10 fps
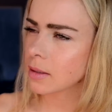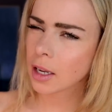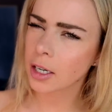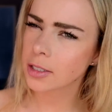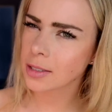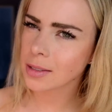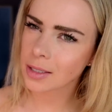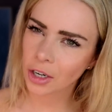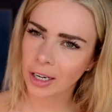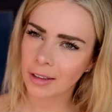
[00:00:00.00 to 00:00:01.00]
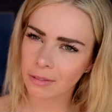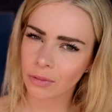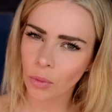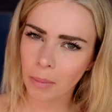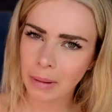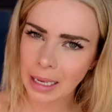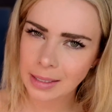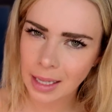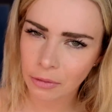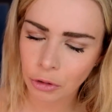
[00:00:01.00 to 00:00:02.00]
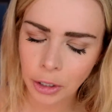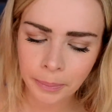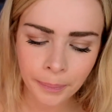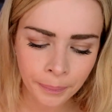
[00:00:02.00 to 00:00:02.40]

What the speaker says: the curtains are kind of what makes that room.